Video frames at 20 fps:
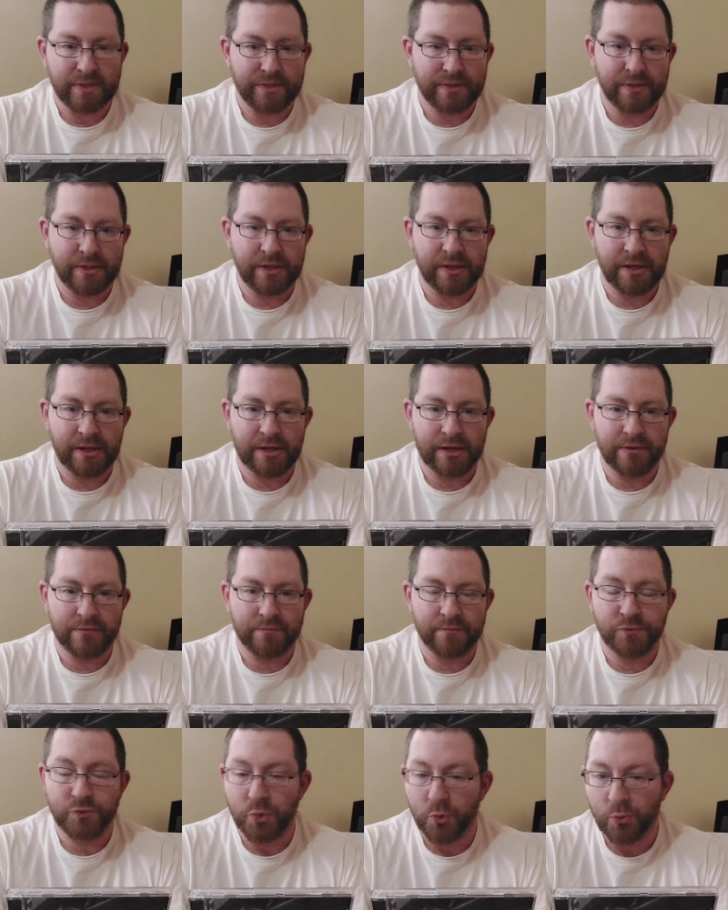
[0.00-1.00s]
the uh,
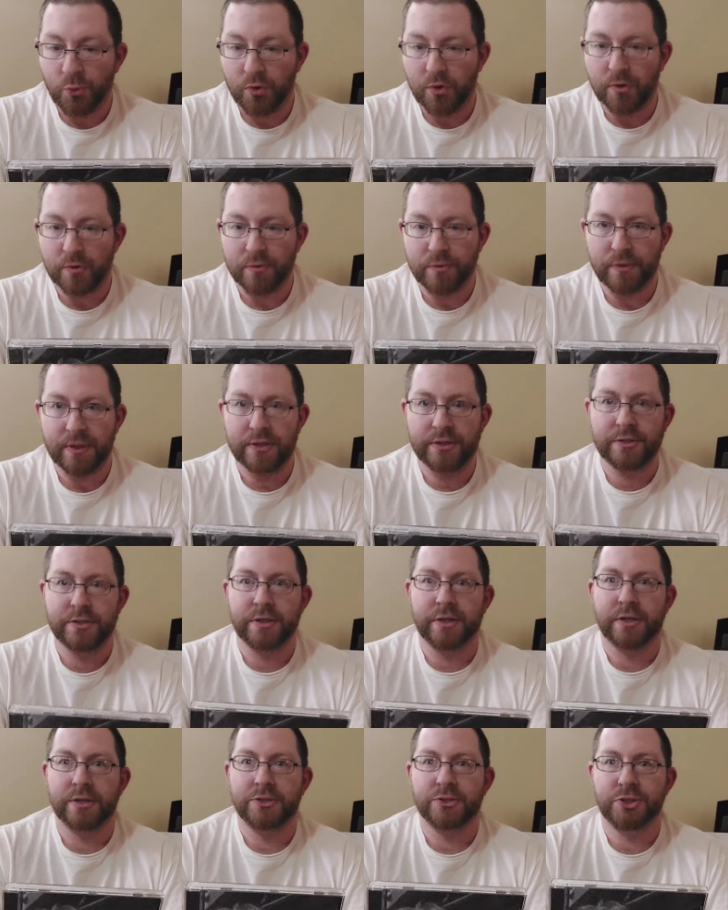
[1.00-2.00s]
tour that
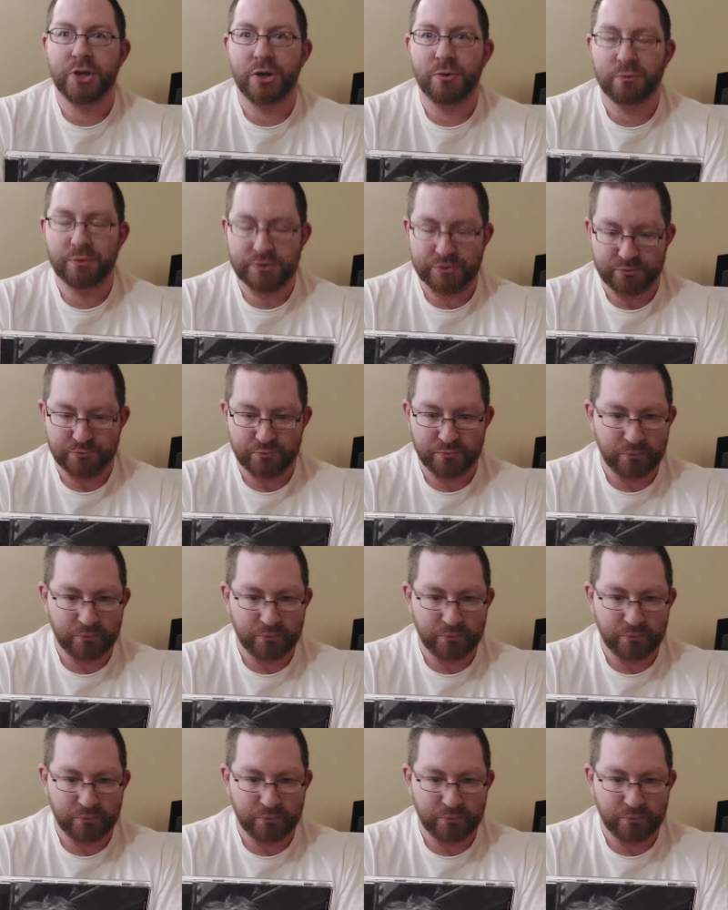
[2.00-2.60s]
uh, Jon was